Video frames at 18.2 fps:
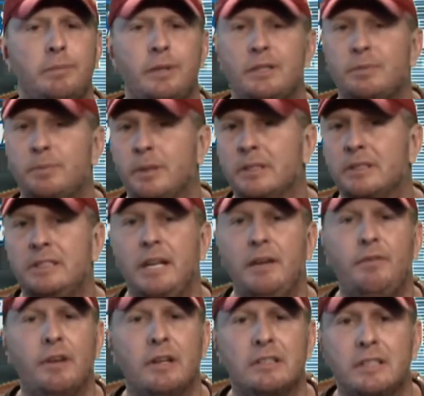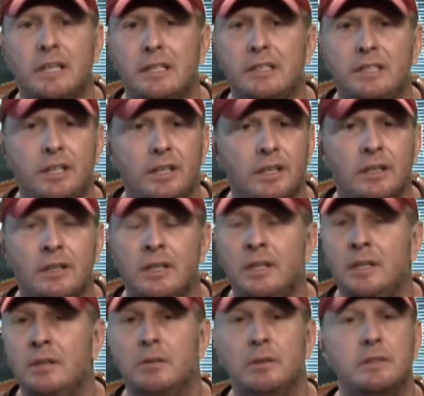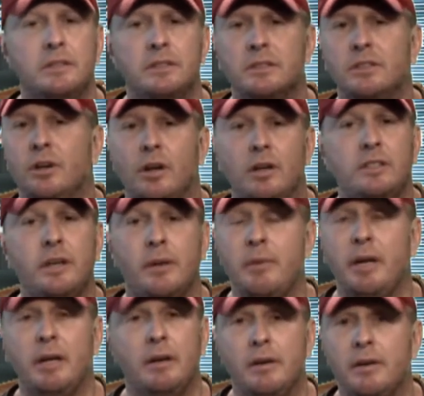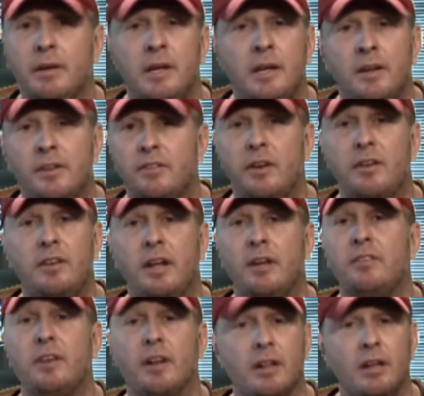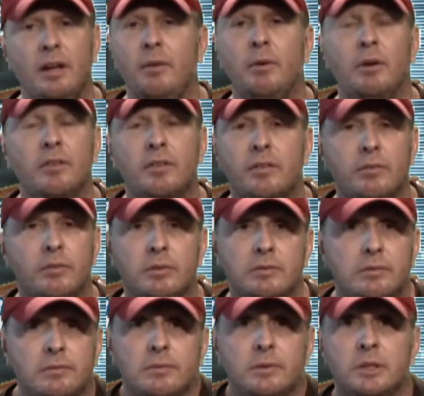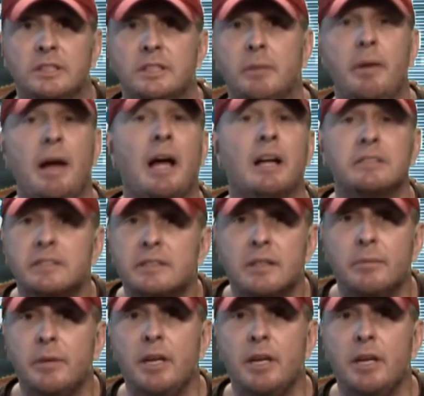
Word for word: Pittsburgh's defense this year was as good as I mean, statistically was was the best.